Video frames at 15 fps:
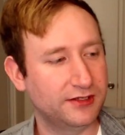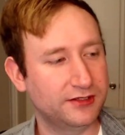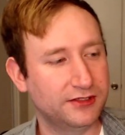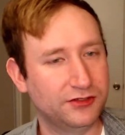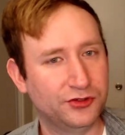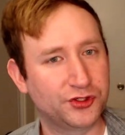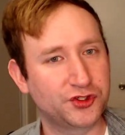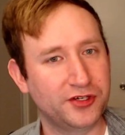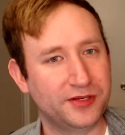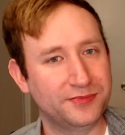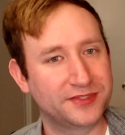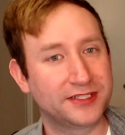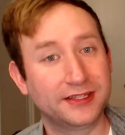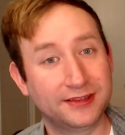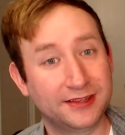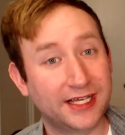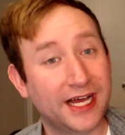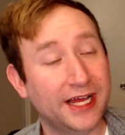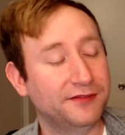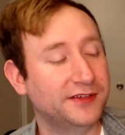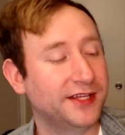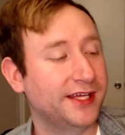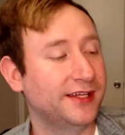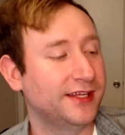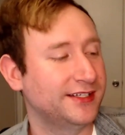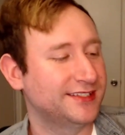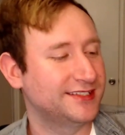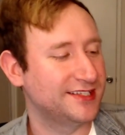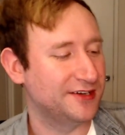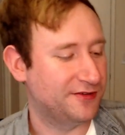your streams live lately,
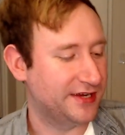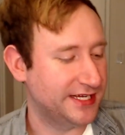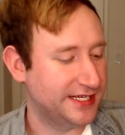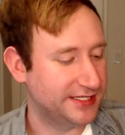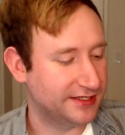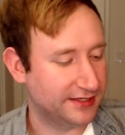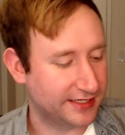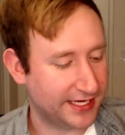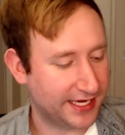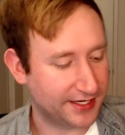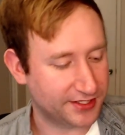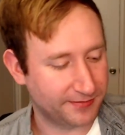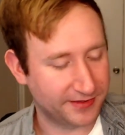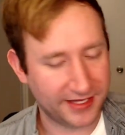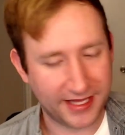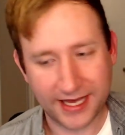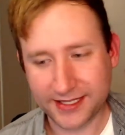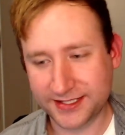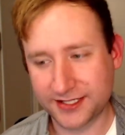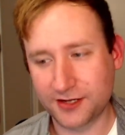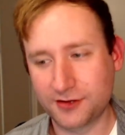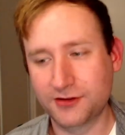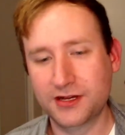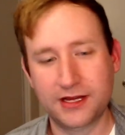so I need to catch up on that. So,